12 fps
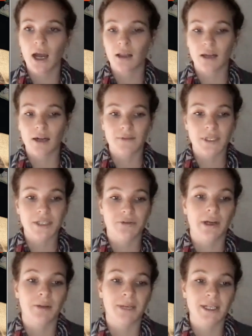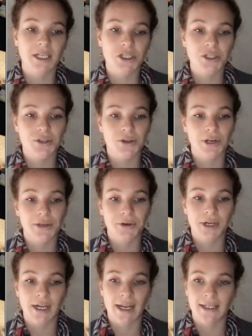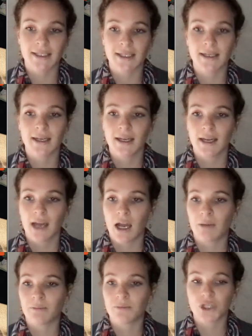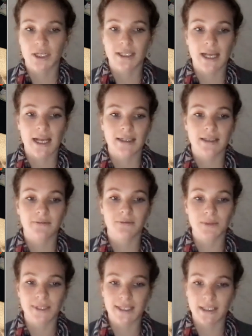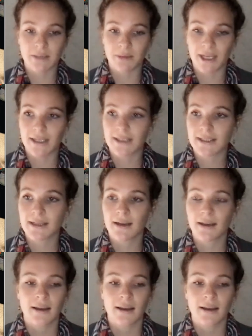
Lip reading: A lot of these recommendations are interconnected, just as the food system is.